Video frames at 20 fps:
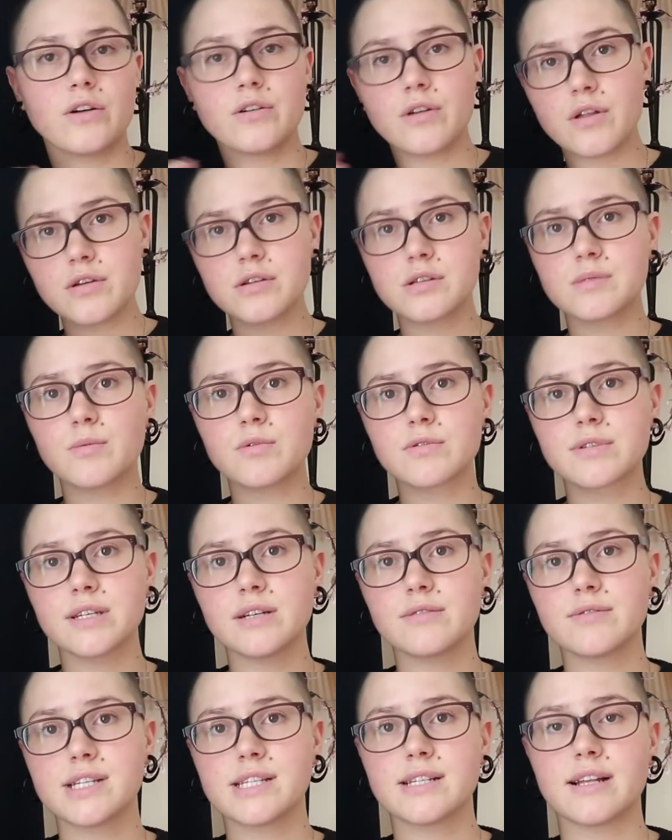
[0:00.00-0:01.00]
Another small
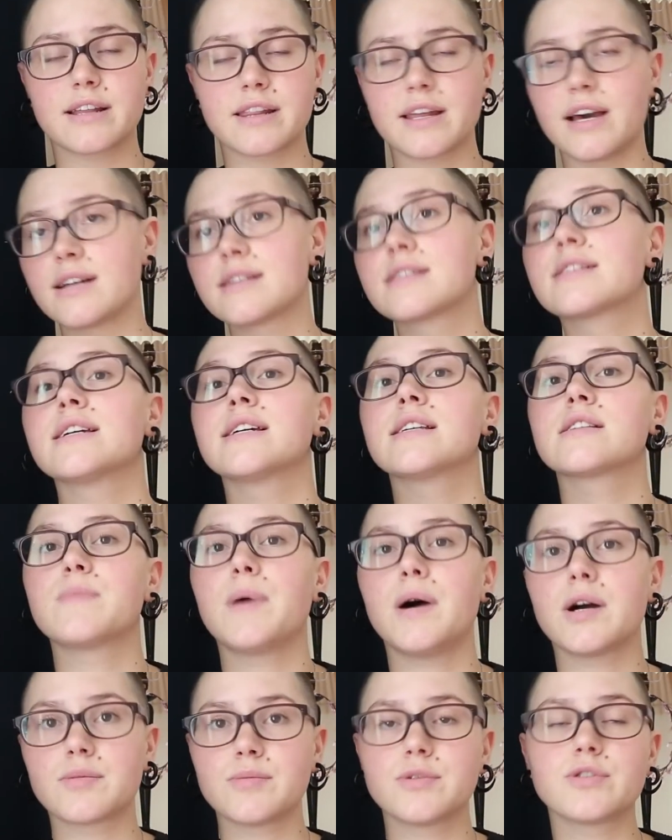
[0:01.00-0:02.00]
series like that is
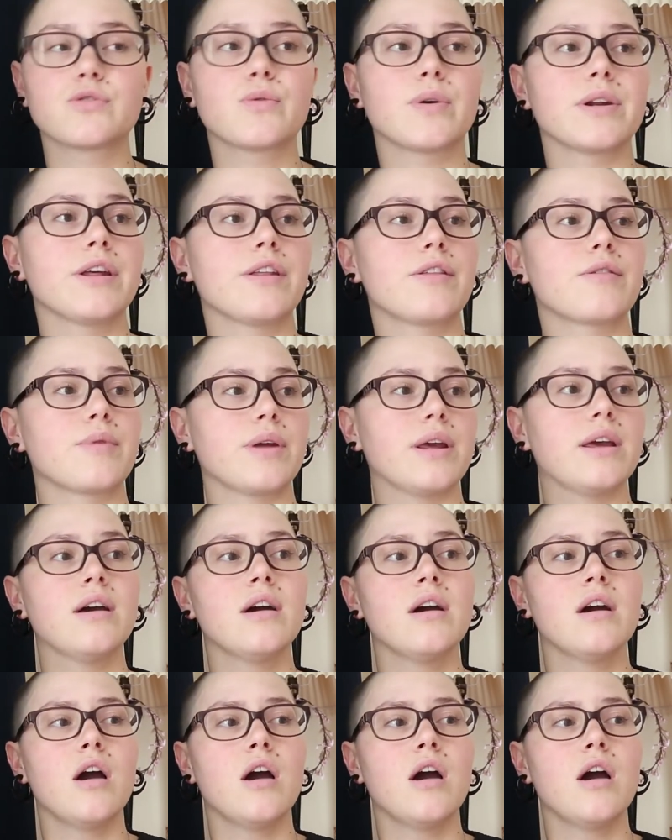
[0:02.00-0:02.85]
Apartment 23.